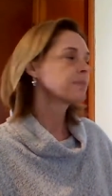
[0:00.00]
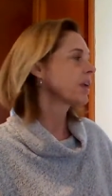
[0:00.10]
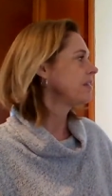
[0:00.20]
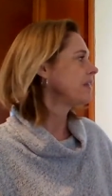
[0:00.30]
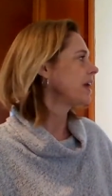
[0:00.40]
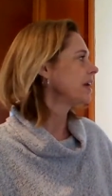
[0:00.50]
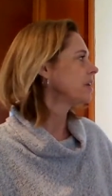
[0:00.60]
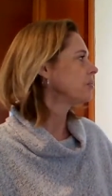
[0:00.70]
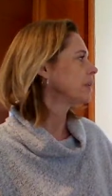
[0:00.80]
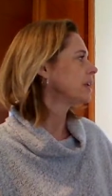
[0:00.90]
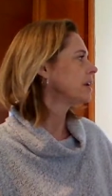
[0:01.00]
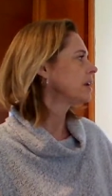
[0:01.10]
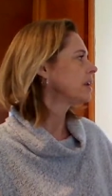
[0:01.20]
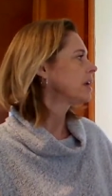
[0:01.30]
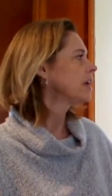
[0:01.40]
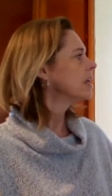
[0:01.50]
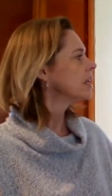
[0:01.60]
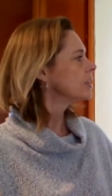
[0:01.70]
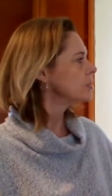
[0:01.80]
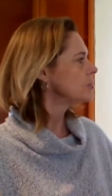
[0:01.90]
And they can read it,
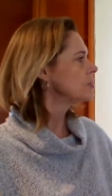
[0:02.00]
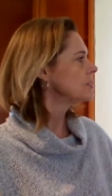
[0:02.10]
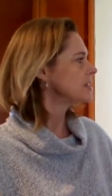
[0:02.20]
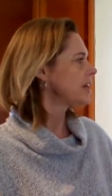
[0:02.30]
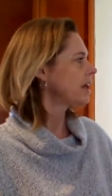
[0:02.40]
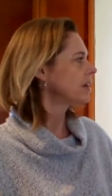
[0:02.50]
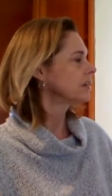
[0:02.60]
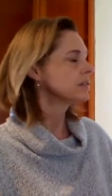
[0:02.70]
Tuesday.